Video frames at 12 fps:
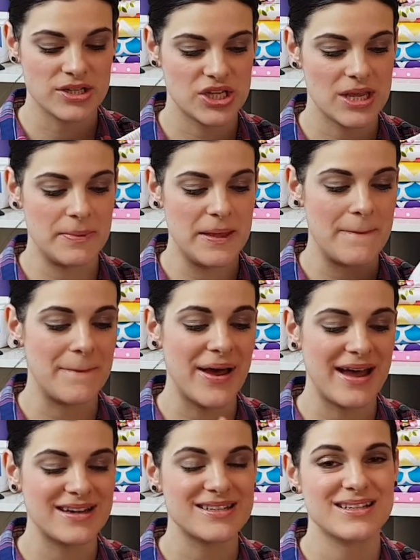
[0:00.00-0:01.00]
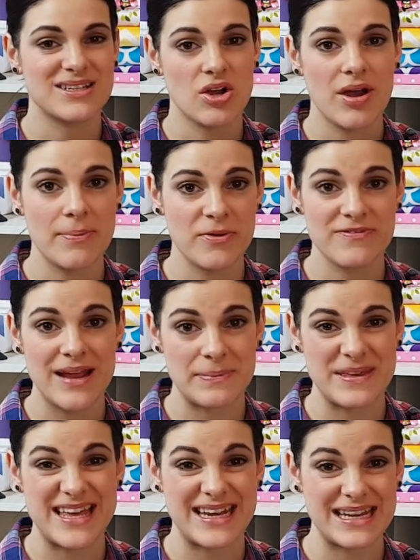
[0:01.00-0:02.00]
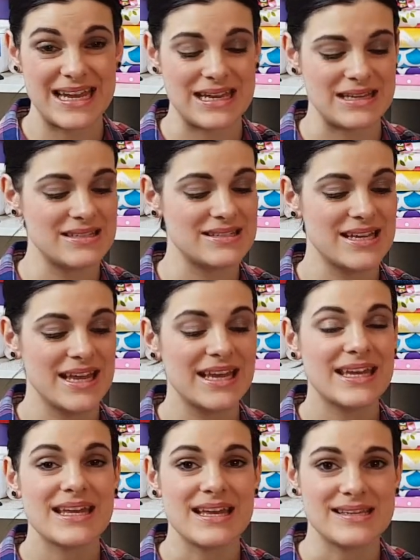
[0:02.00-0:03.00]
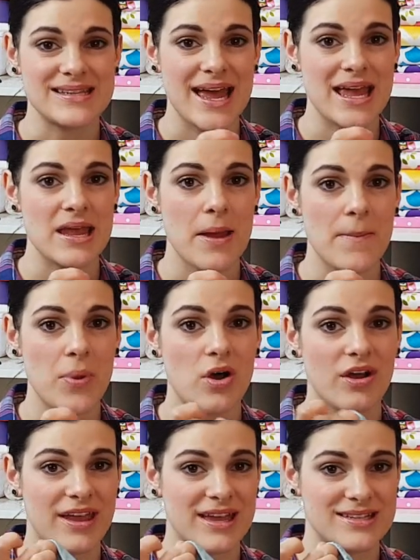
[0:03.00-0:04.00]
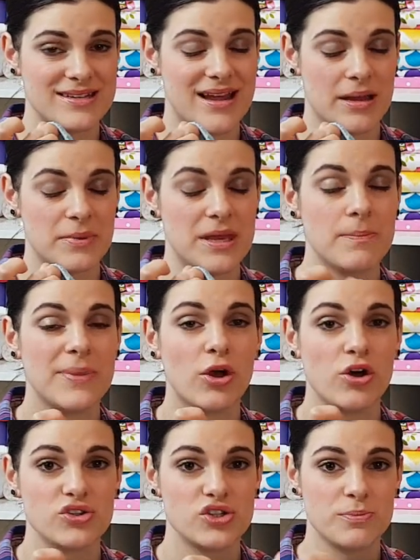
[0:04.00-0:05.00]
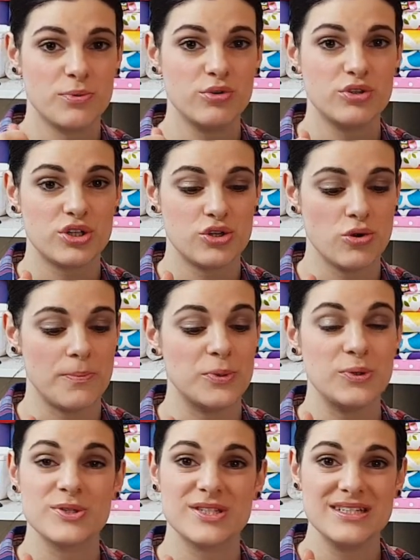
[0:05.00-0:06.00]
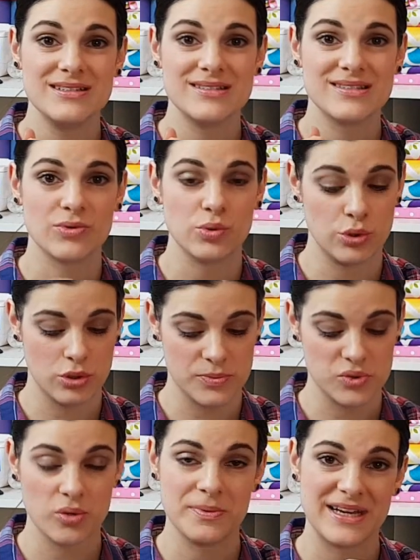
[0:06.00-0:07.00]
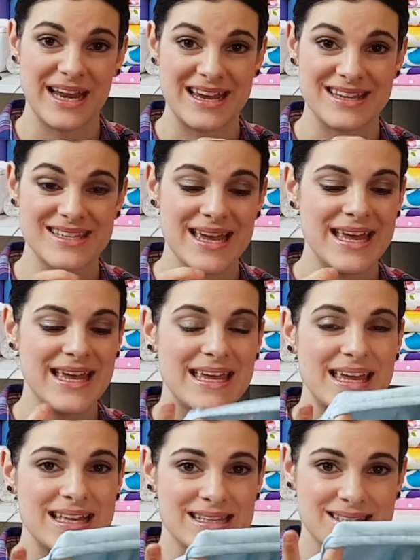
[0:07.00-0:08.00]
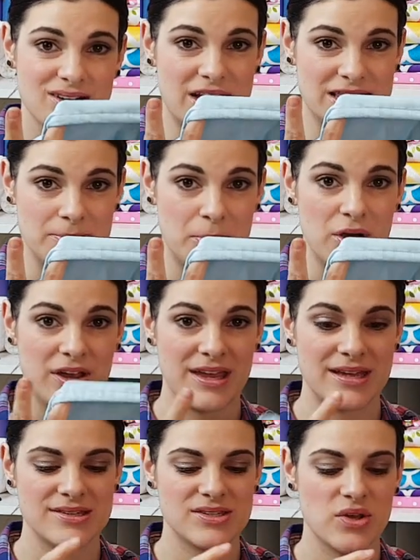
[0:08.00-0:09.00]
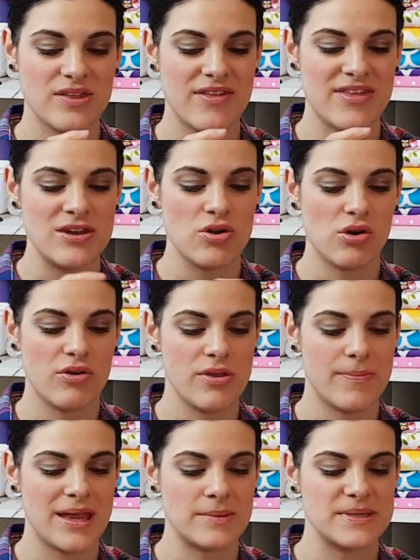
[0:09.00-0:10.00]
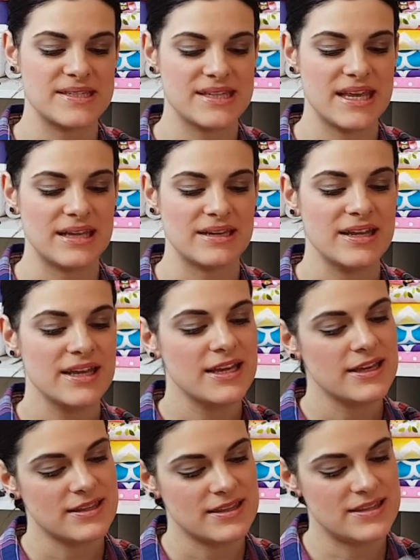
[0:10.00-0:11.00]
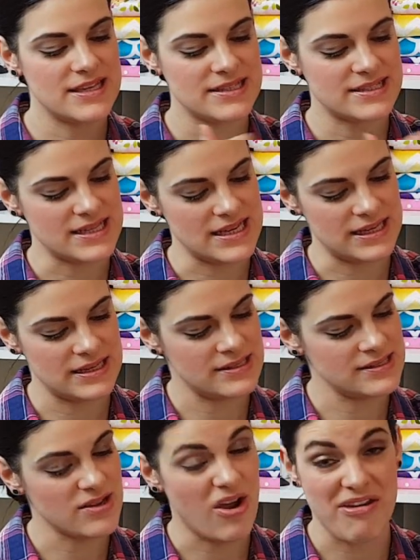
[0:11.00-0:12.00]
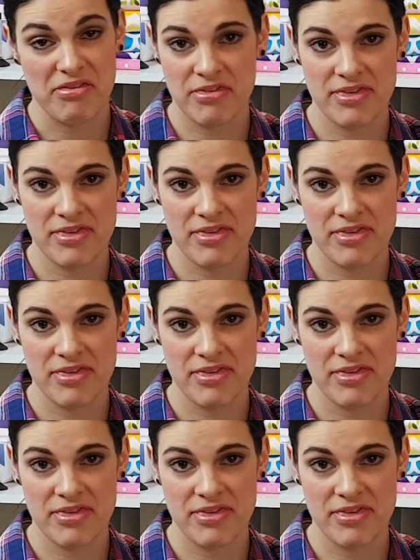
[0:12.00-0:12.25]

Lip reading: cheapie, but the type of nappy that it is a pocket nappy because you put your boosters or your absorbent layers inside the pocket so that they're not on the baby's skin. This is, I